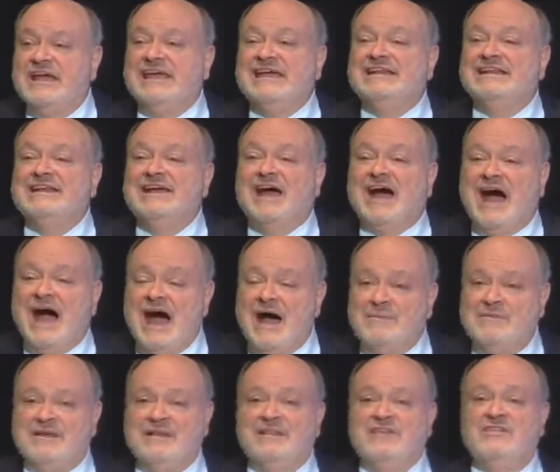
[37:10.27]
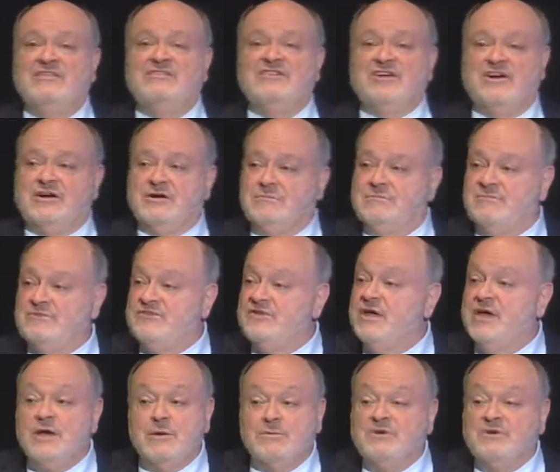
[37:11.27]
in common terms,